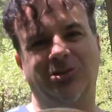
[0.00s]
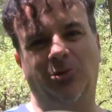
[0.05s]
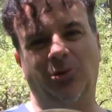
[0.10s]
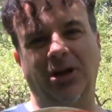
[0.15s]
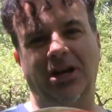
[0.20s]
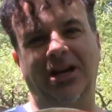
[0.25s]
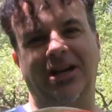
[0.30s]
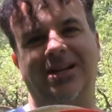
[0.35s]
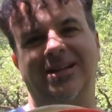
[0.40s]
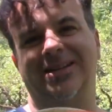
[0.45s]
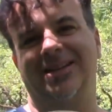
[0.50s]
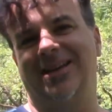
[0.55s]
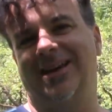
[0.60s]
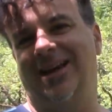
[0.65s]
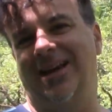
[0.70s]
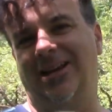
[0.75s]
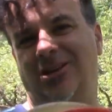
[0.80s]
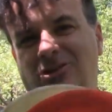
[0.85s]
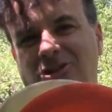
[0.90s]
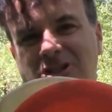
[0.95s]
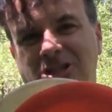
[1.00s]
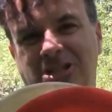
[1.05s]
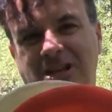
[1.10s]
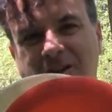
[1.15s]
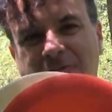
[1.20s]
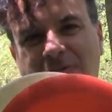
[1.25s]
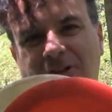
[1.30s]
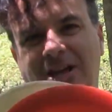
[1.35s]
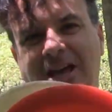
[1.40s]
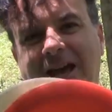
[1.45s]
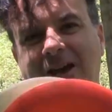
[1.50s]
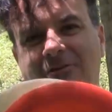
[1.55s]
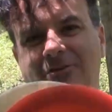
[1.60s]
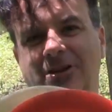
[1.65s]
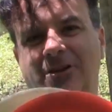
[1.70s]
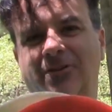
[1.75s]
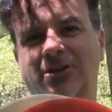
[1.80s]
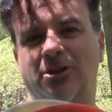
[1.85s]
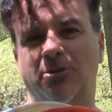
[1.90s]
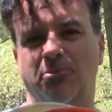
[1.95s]
great, and you should definitely have
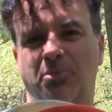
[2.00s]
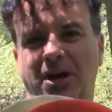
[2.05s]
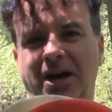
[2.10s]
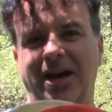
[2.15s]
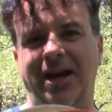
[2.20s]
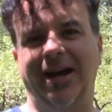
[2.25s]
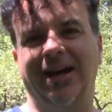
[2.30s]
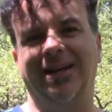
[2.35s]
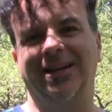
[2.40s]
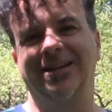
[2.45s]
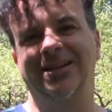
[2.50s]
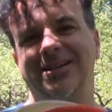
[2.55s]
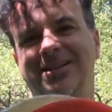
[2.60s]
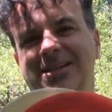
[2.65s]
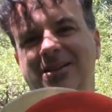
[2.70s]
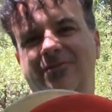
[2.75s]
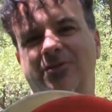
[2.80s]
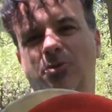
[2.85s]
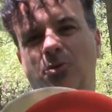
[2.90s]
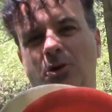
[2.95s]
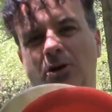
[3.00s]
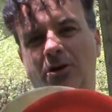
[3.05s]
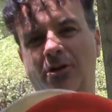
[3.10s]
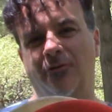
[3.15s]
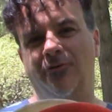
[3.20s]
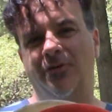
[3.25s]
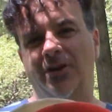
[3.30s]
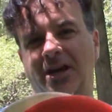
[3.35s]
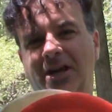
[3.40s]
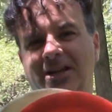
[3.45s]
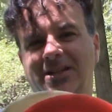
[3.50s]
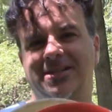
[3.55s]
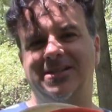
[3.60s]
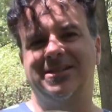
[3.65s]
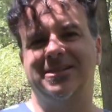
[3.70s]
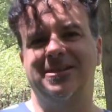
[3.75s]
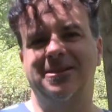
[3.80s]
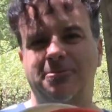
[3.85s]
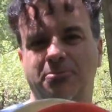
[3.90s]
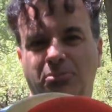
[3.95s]
it in your bag if you are an
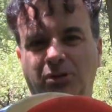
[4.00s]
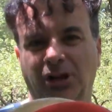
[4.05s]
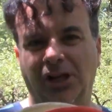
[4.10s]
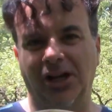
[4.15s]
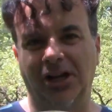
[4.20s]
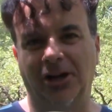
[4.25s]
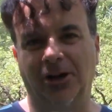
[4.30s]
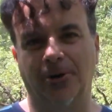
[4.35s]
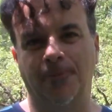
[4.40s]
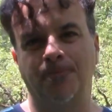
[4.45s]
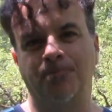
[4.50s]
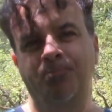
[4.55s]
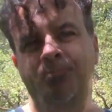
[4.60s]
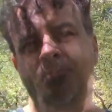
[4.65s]
advanced player.